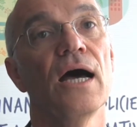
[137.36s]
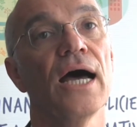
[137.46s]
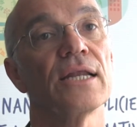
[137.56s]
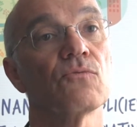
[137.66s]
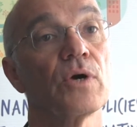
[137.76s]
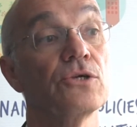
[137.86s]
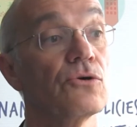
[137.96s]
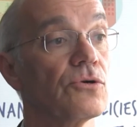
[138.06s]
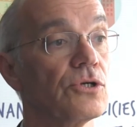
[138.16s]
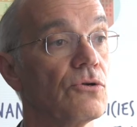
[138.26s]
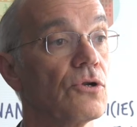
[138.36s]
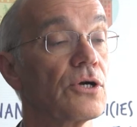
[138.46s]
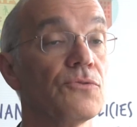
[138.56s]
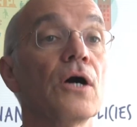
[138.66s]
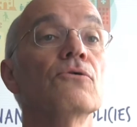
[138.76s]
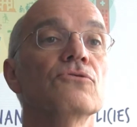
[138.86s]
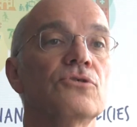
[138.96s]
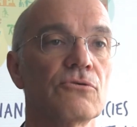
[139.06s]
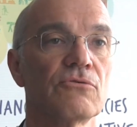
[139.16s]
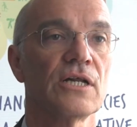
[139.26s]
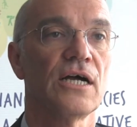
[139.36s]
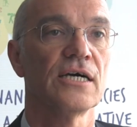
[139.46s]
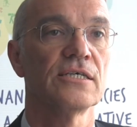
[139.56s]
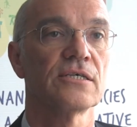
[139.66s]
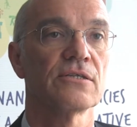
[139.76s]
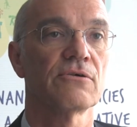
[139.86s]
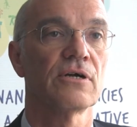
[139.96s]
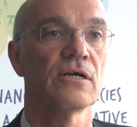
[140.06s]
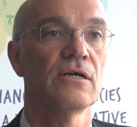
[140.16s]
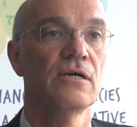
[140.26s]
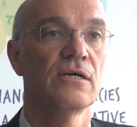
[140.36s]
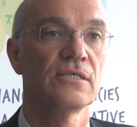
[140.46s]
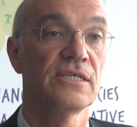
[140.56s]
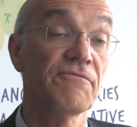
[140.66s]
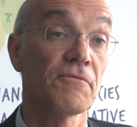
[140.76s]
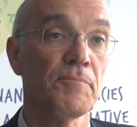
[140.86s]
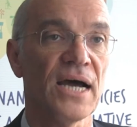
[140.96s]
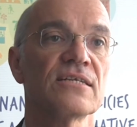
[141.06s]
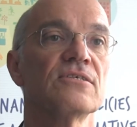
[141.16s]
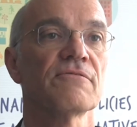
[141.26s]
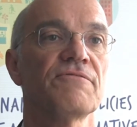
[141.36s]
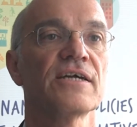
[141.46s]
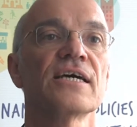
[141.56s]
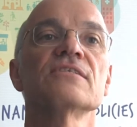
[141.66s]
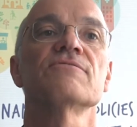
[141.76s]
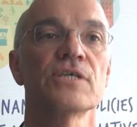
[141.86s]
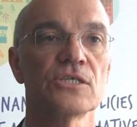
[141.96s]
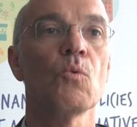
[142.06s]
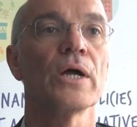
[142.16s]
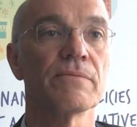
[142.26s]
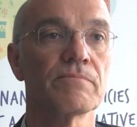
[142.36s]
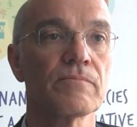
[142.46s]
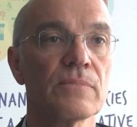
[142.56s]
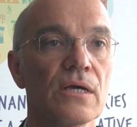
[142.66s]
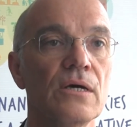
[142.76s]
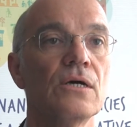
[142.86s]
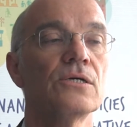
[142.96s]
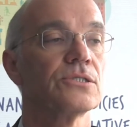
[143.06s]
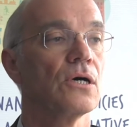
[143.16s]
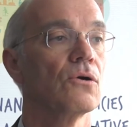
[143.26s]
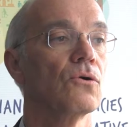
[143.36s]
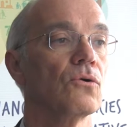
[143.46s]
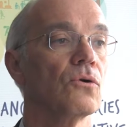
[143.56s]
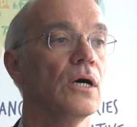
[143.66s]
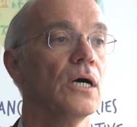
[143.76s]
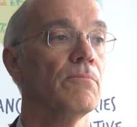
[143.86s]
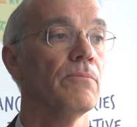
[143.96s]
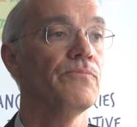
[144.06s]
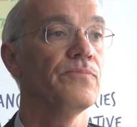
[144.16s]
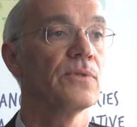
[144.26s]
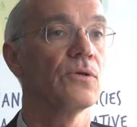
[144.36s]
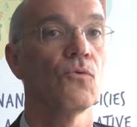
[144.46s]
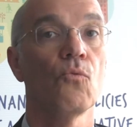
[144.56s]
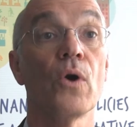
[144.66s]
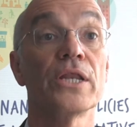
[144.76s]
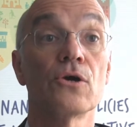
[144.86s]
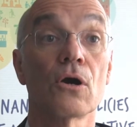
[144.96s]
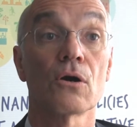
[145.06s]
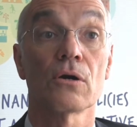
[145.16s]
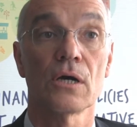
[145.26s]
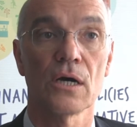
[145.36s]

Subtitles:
And when you look at those, you realize that there are different patterns of finance for each one. So when you're,